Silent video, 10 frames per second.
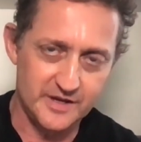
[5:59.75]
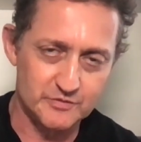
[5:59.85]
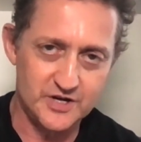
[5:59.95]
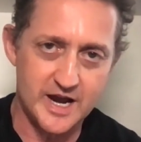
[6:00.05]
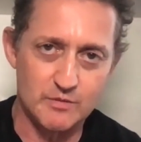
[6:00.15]
that
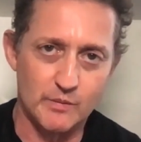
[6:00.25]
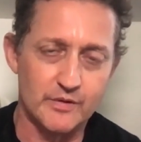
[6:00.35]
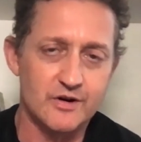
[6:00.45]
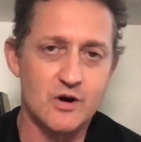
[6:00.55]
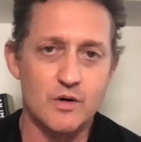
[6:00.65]
was kind of what we
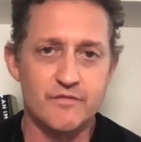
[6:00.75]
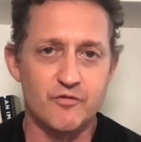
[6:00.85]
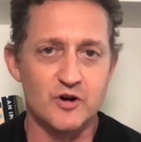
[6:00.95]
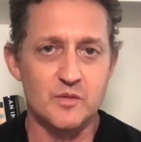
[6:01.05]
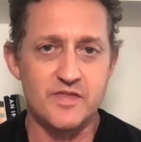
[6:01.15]
were going
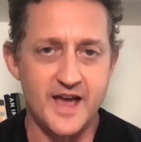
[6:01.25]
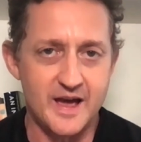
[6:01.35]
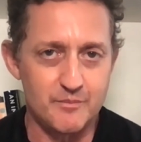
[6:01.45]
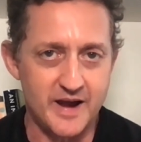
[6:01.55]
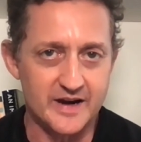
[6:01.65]
for with
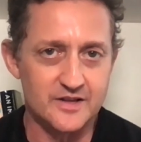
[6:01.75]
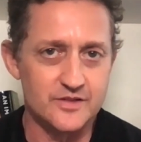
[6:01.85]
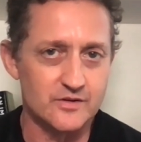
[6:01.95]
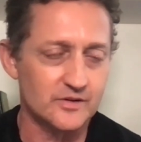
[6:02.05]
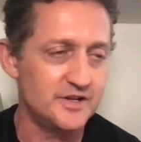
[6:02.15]
that back in
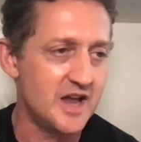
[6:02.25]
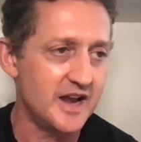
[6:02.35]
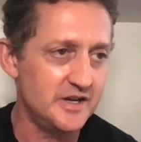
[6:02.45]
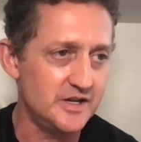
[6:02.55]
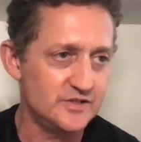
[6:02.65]
the early
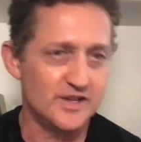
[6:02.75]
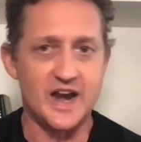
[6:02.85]
90s, a